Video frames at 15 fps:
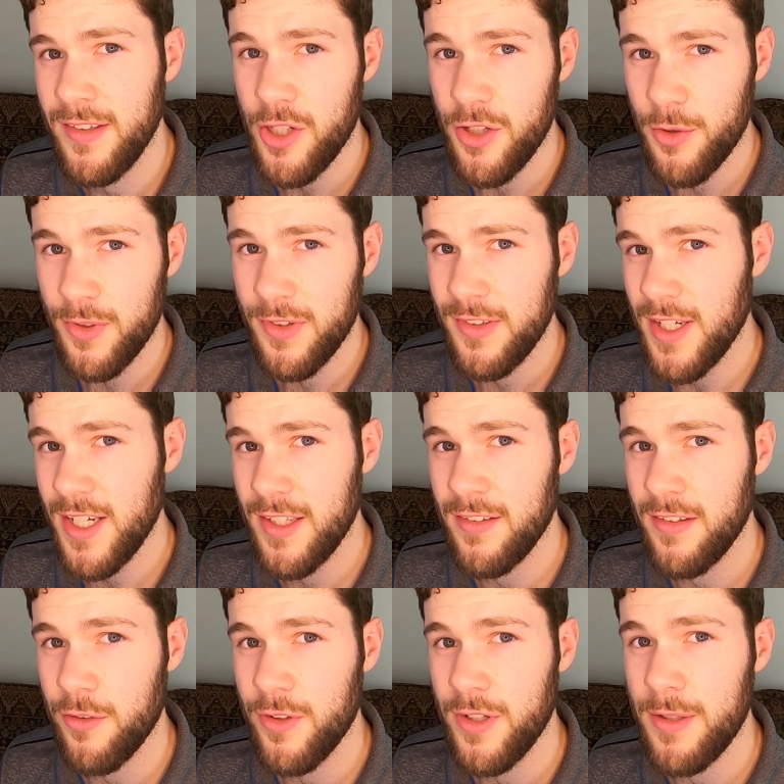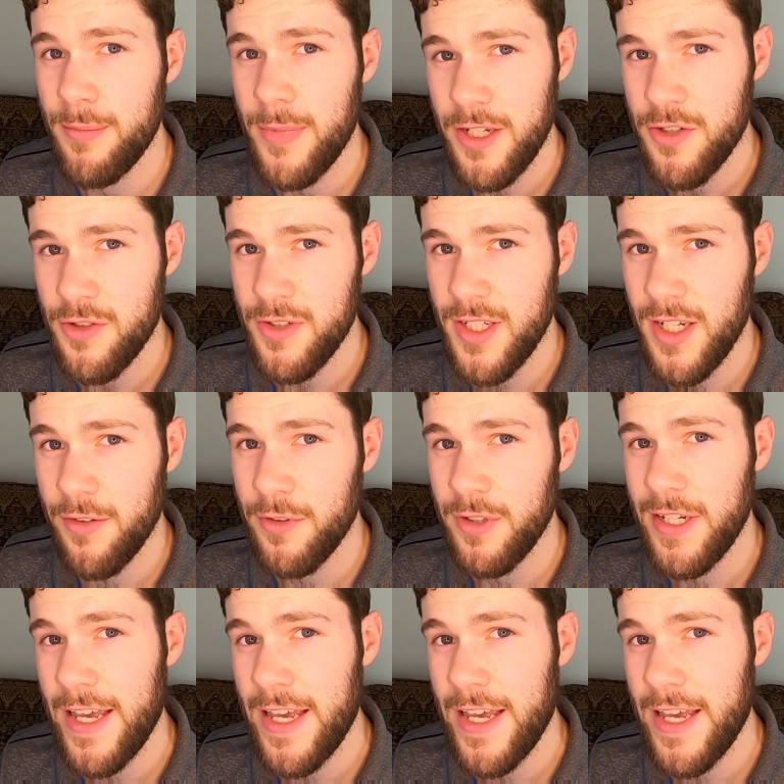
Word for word: You can do a science degree, make sure you cover